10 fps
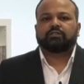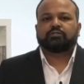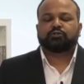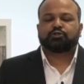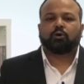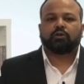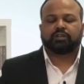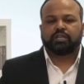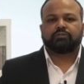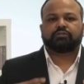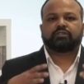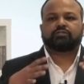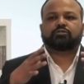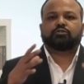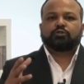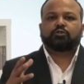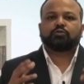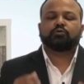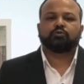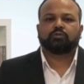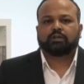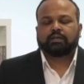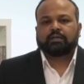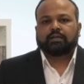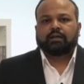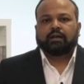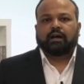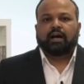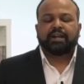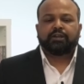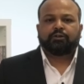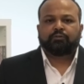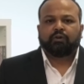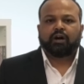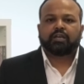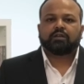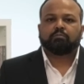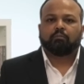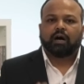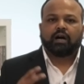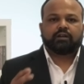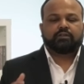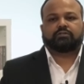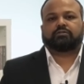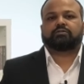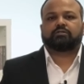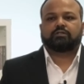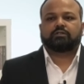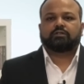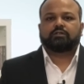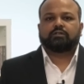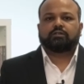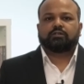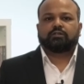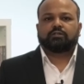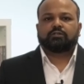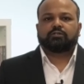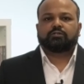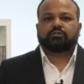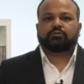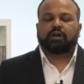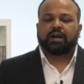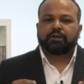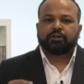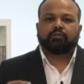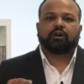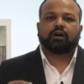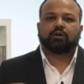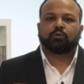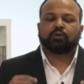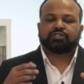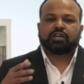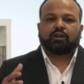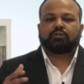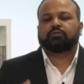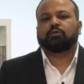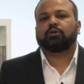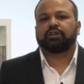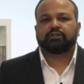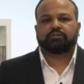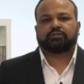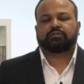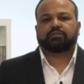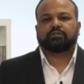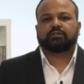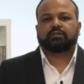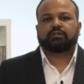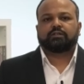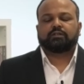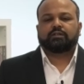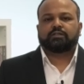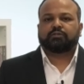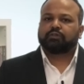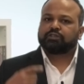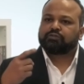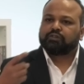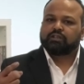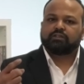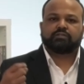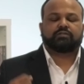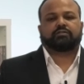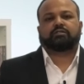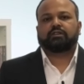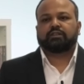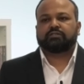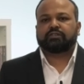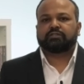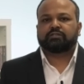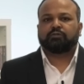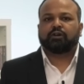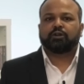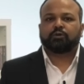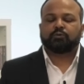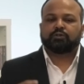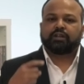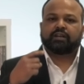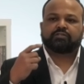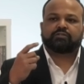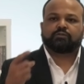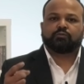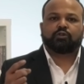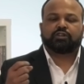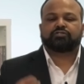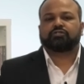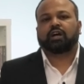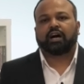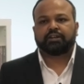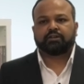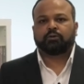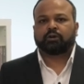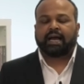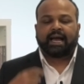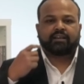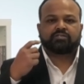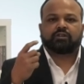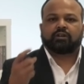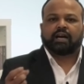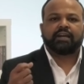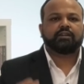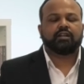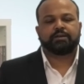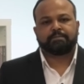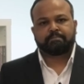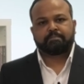So, John gives us two identifying markers to identify who a child of God is. And the first one is, he says, the one who does what is right or acts rightly